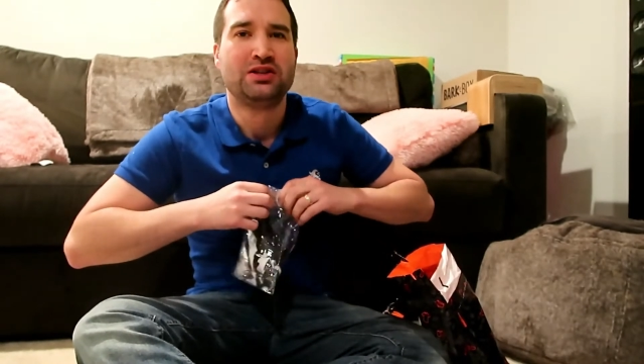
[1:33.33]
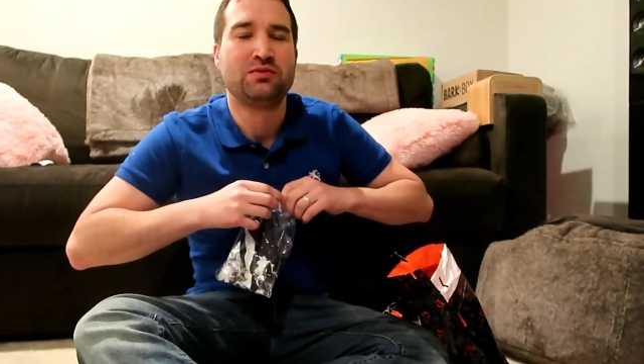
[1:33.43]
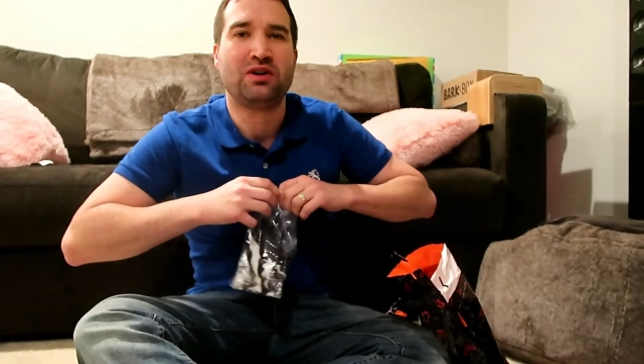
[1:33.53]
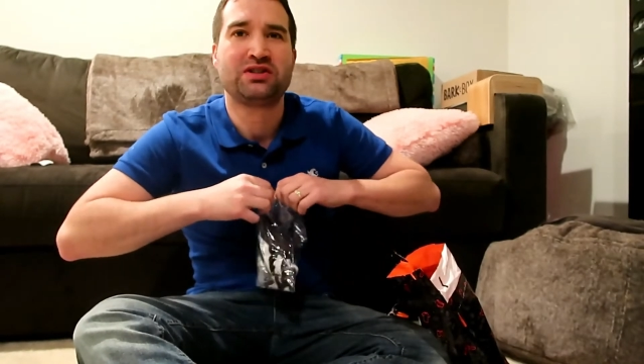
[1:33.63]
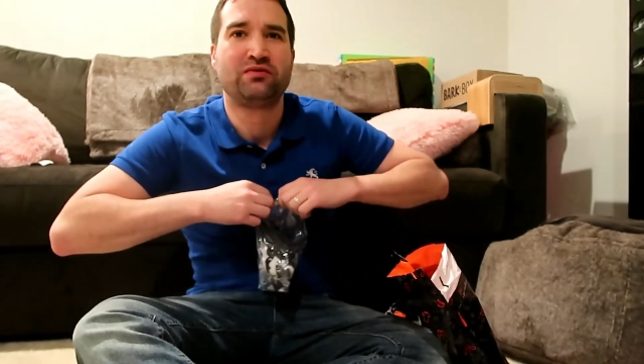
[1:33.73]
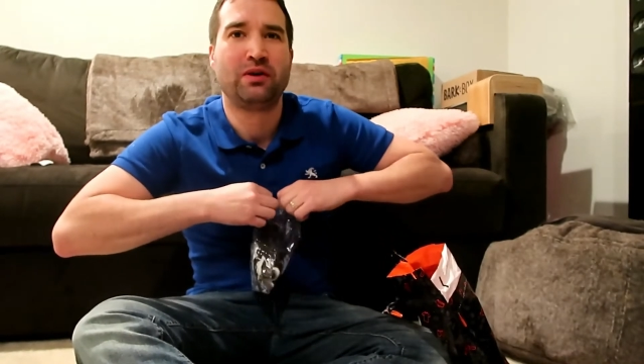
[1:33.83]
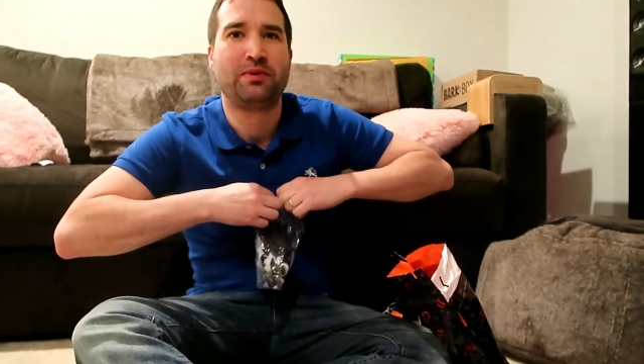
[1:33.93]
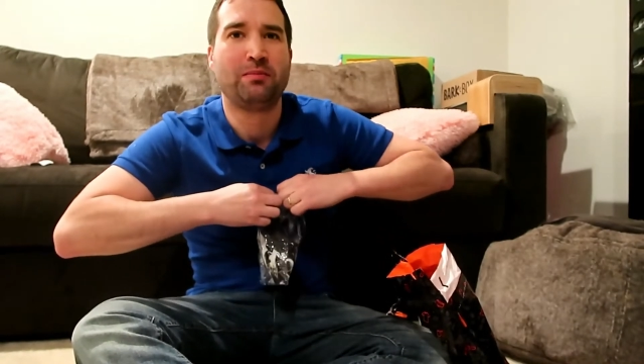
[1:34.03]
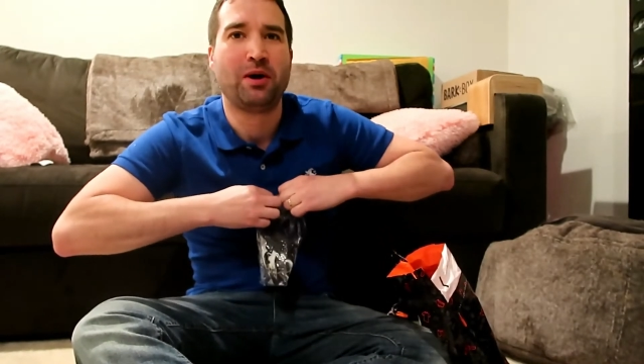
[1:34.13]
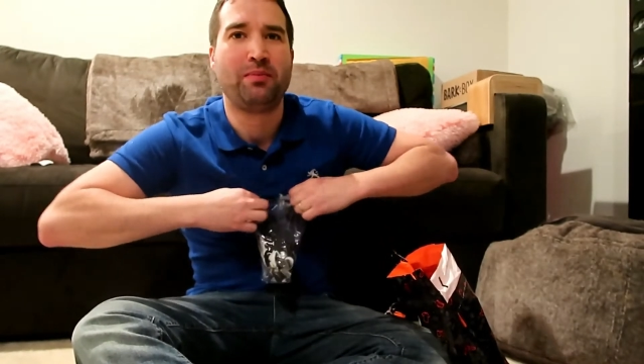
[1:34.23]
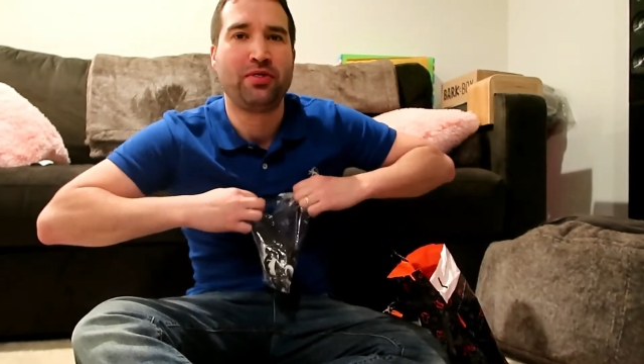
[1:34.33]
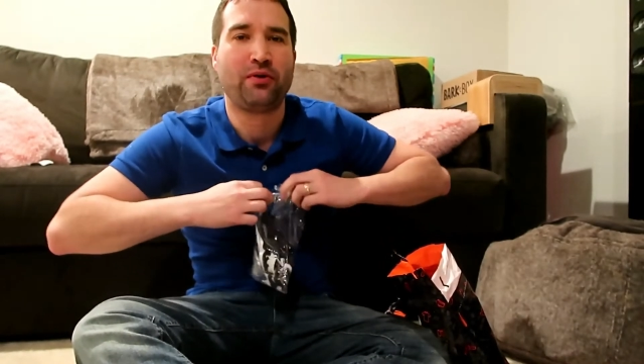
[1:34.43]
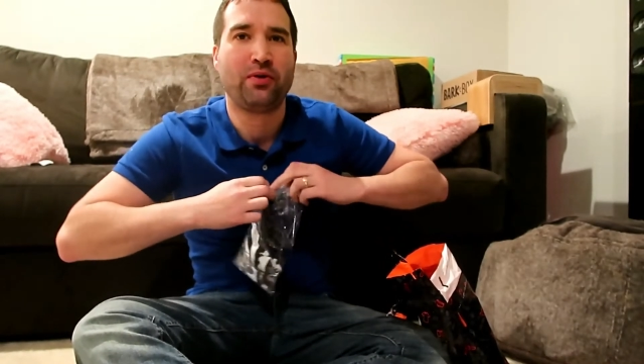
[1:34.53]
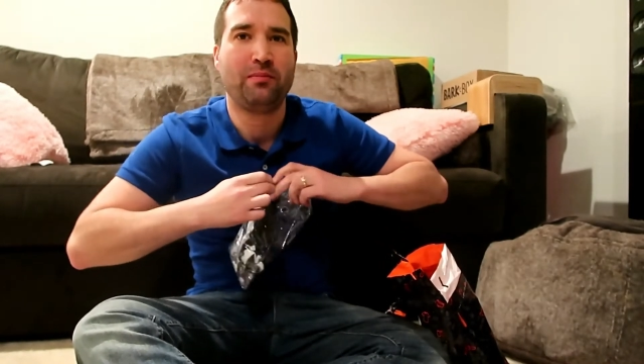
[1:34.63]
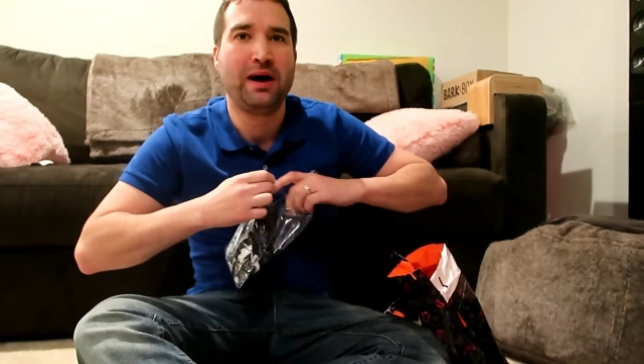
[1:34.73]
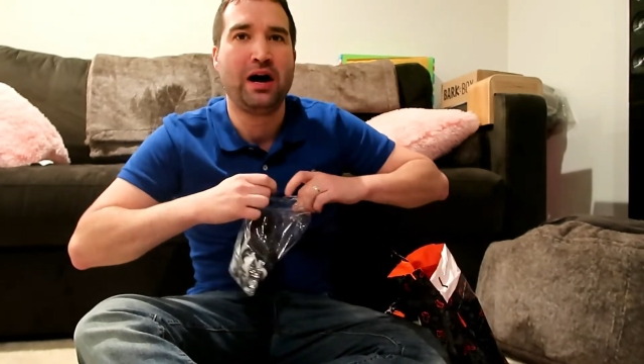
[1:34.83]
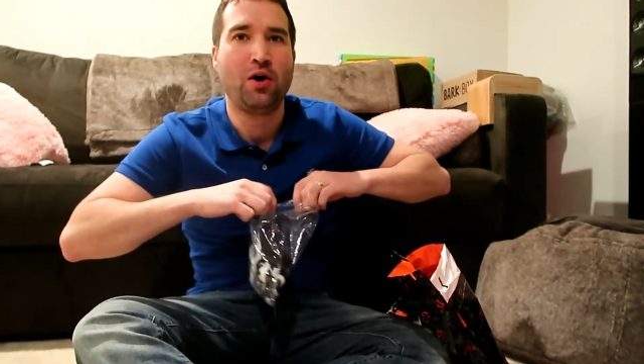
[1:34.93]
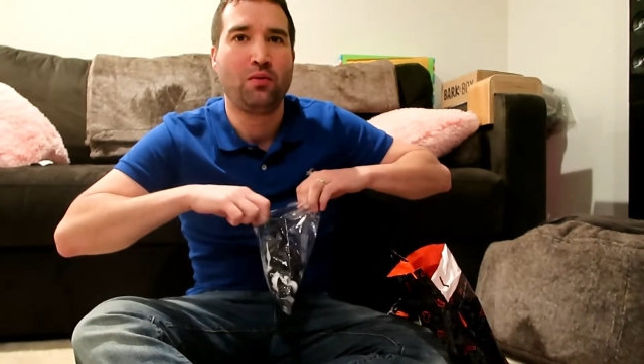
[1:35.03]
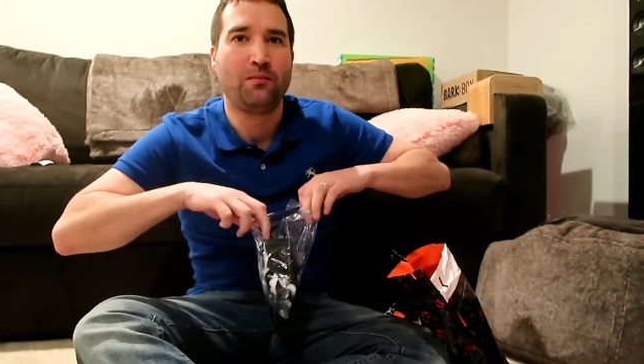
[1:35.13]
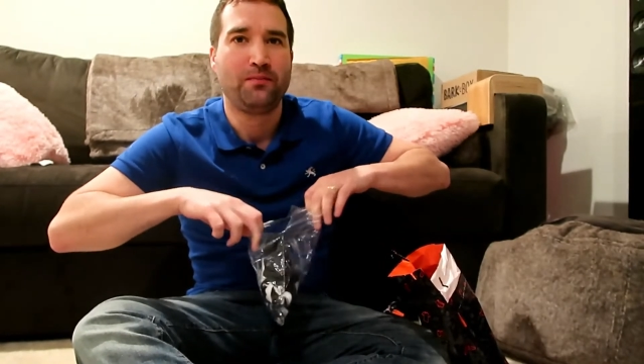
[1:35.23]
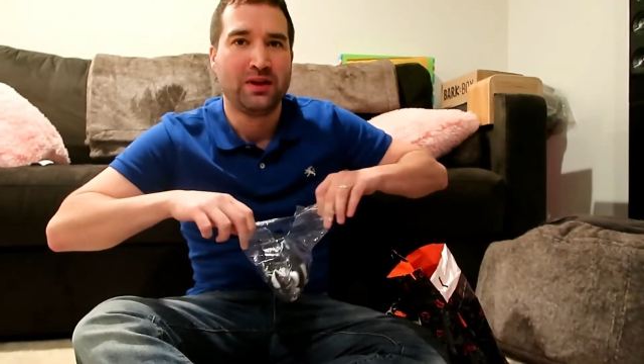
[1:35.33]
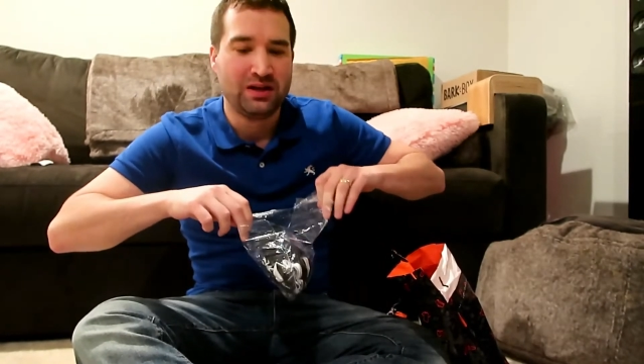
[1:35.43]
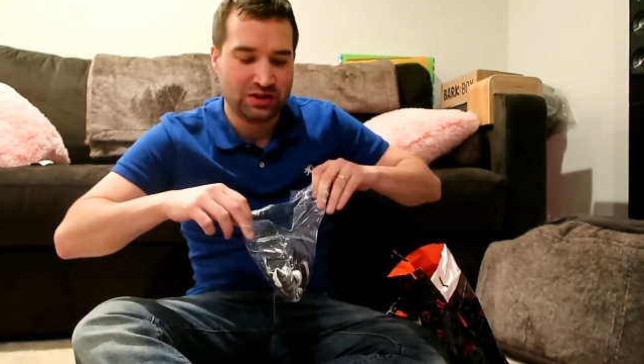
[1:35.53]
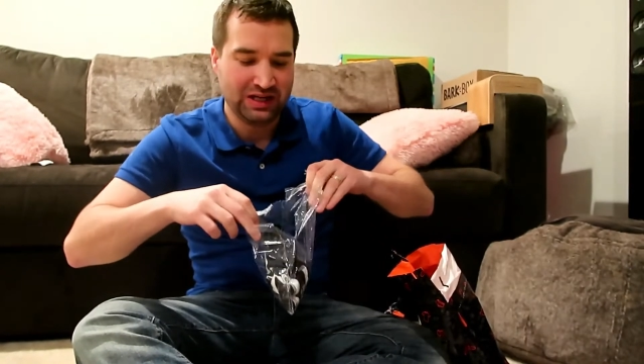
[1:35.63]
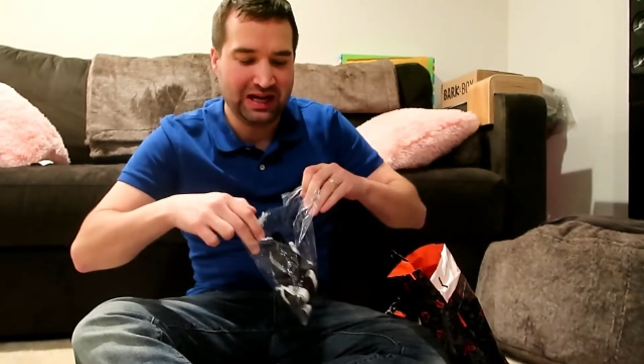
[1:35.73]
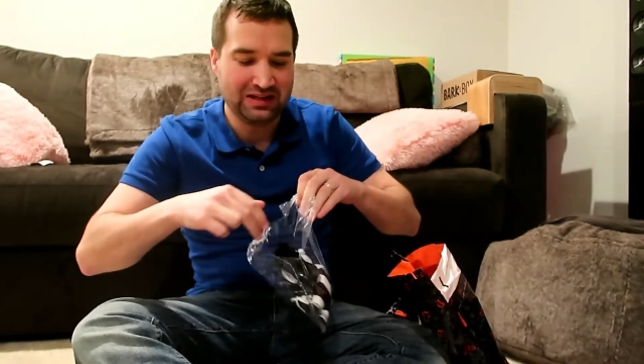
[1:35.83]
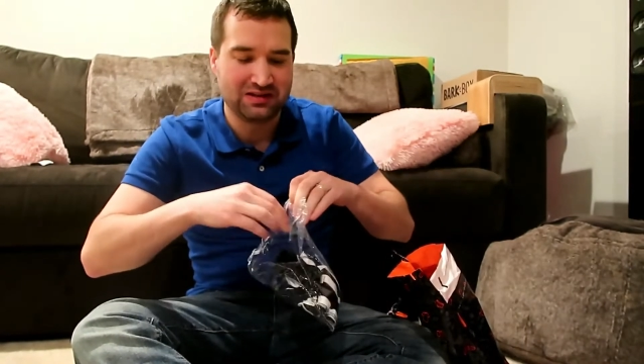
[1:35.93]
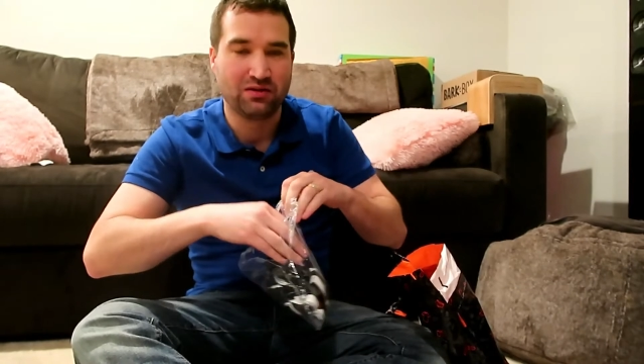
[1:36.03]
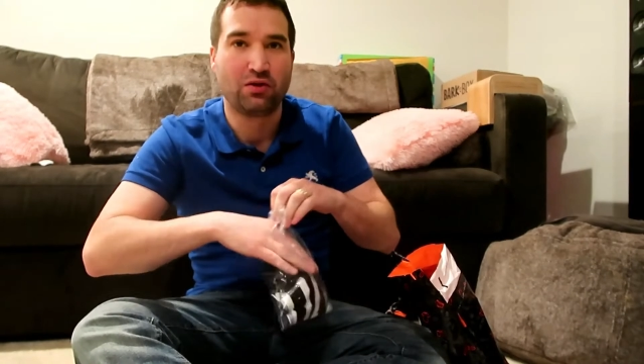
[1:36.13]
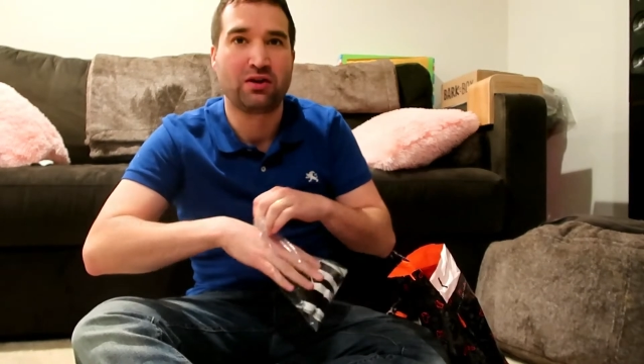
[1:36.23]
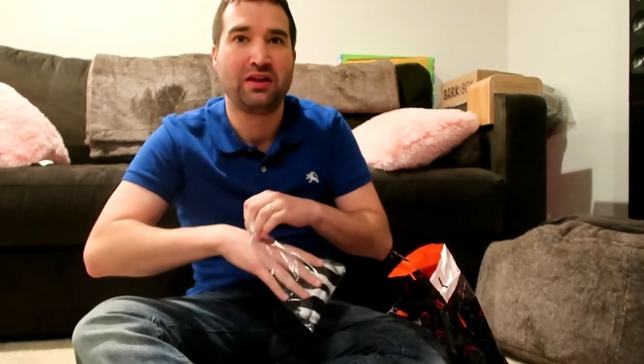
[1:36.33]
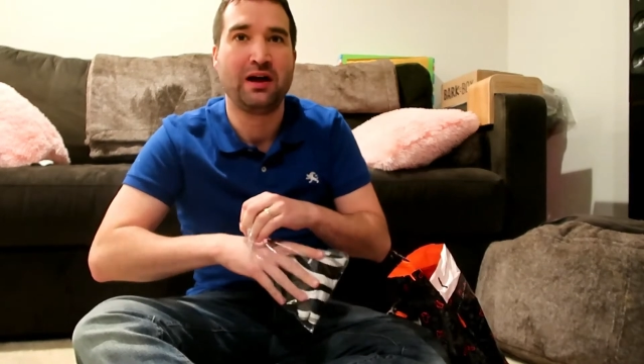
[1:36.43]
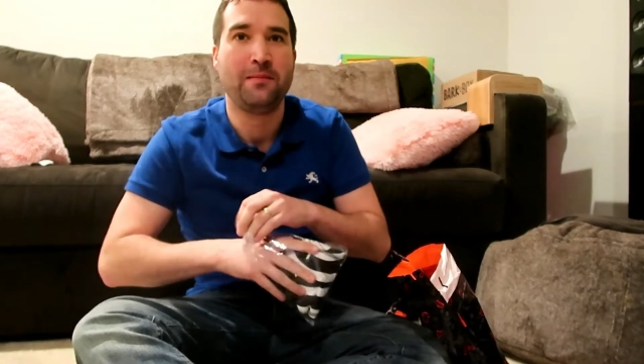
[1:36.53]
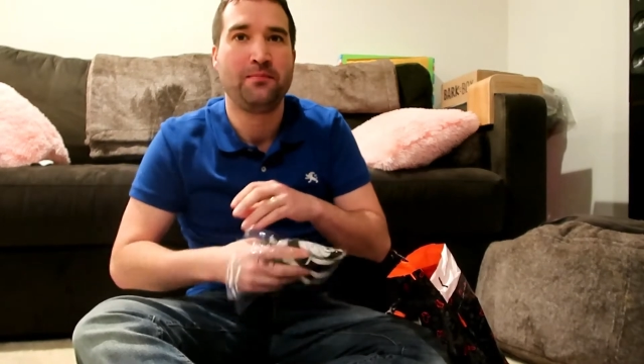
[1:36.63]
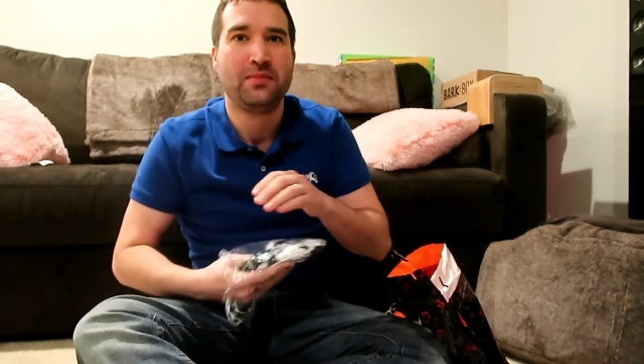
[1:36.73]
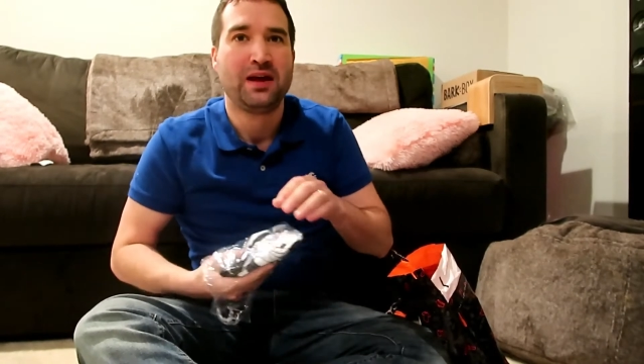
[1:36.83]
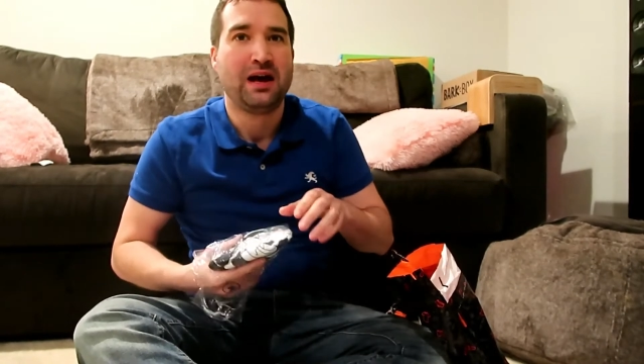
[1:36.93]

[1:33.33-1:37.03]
She wants to rip them up and throw them out. She hates the look of them.